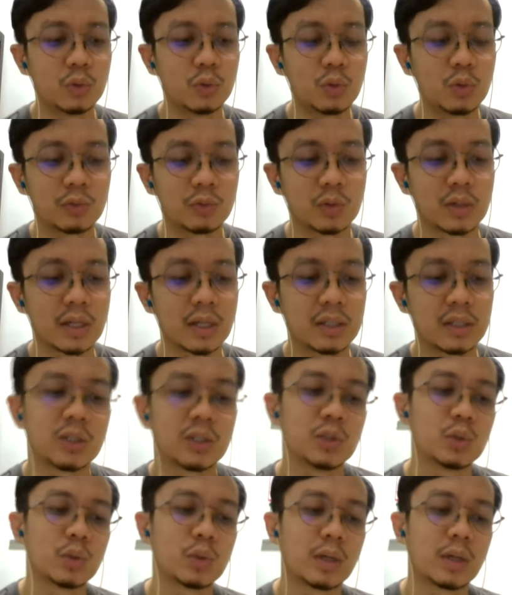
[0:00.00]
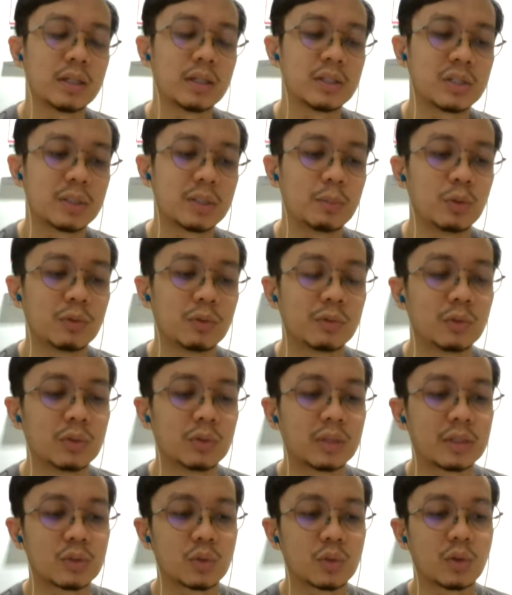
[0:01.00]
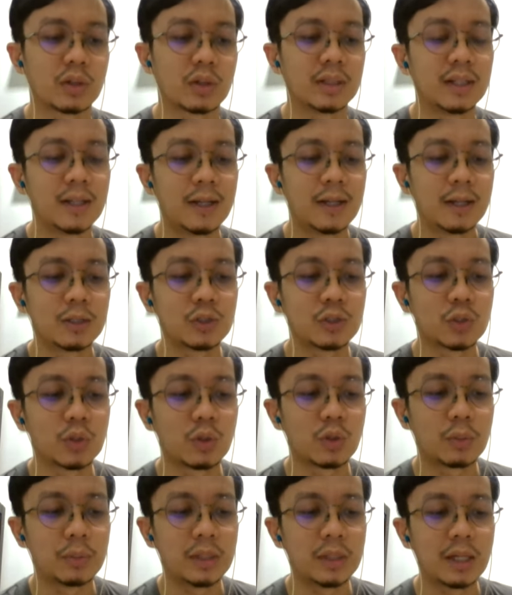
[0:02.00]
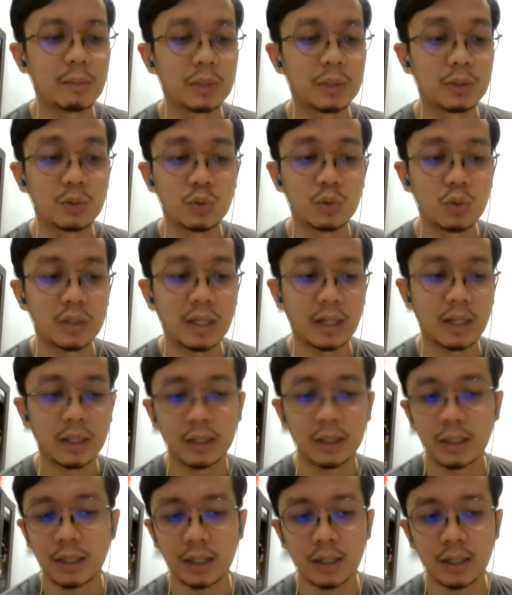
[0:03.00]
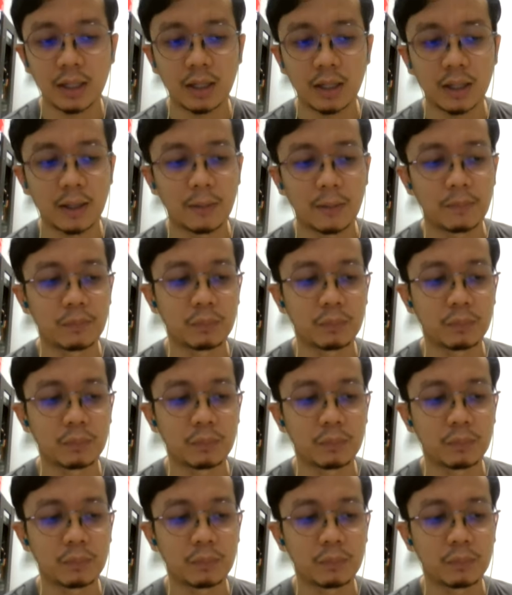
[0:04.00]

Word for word: do food rescue and distribute food and so on. So being able to do that, I think